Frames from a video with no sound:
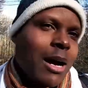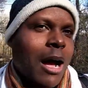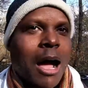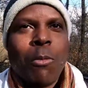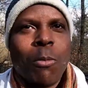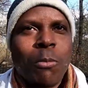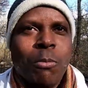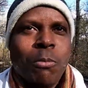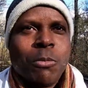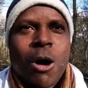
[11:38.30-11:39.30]
I'm
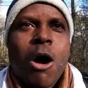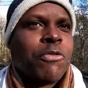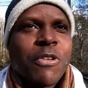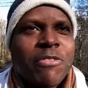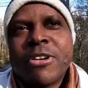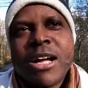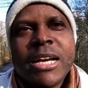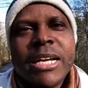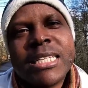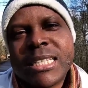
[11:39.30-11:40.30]
of
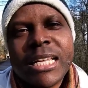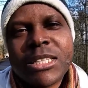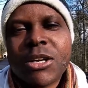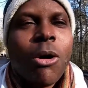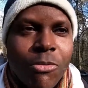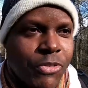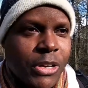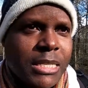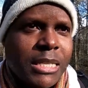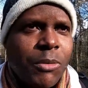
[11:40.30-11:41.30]
African descent,
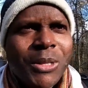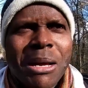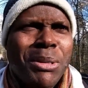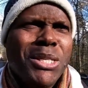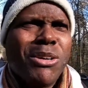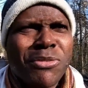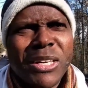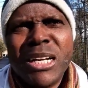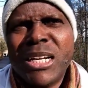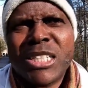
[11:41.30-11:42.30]
obviously with a bit of
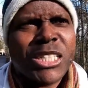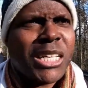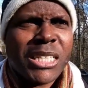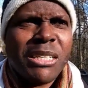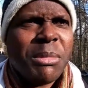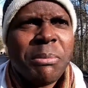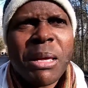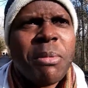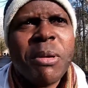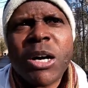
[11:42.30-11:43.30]
Englishness in me,
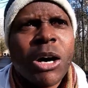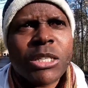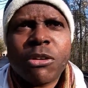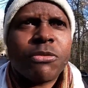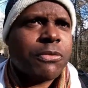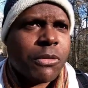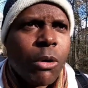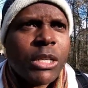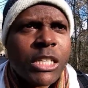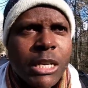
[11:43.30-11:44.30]
maybe because of
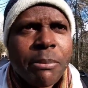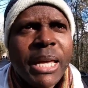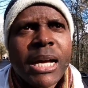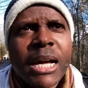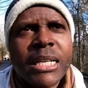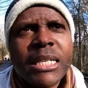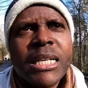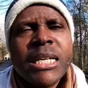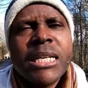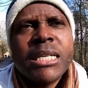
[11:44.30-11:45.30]
how the Jamaican
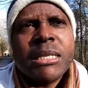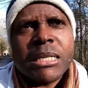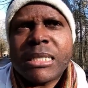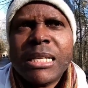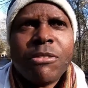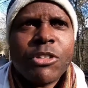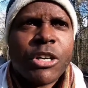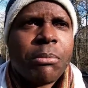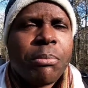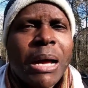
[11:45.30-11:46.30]
slave
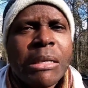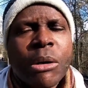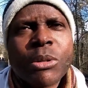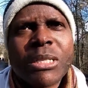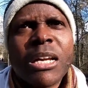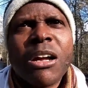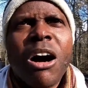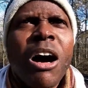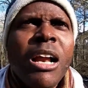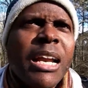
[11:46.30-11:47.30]
trade panned out and
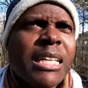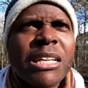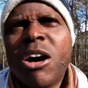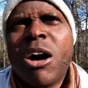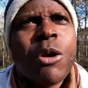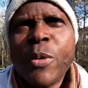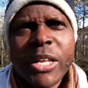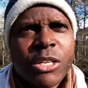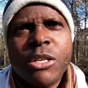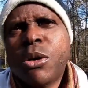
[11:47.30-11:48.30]
all that gone with
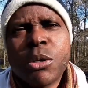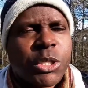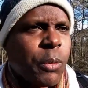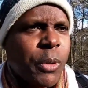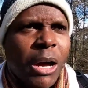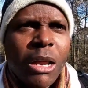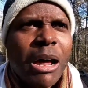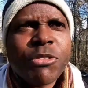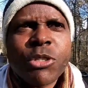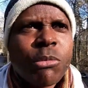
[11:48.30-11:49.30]
it, you know. So we all
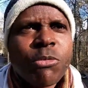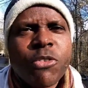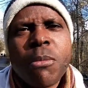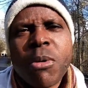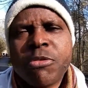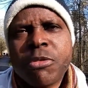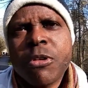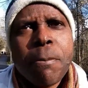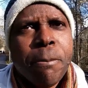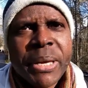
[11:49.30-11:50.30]
have some form of
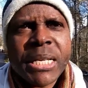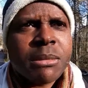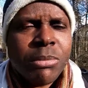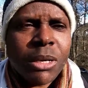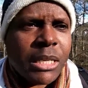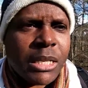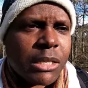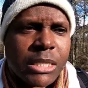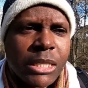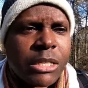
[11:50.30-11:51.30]
mixed blood in
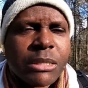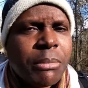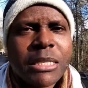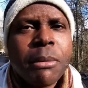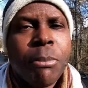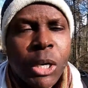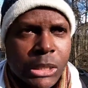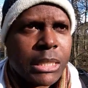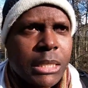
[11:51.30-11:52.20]
us, it doesn't matter. But